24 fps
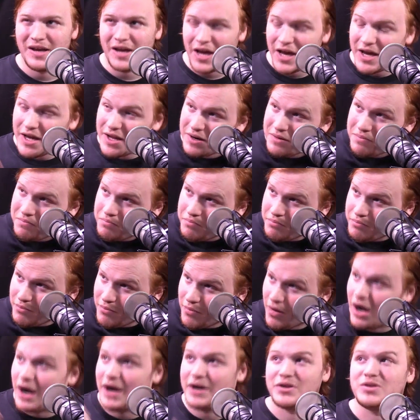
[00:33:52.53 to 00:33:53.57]
And
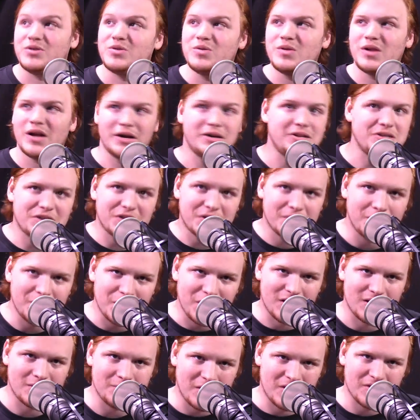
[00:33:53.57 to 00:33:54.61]
I do like to
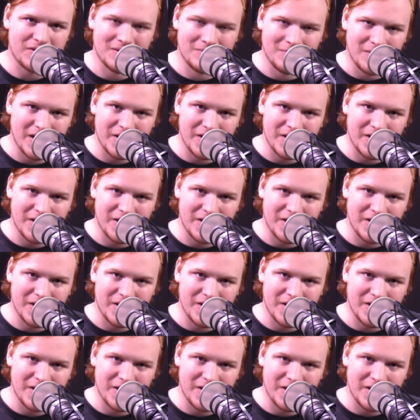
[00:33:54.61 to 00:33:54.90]
complain about them.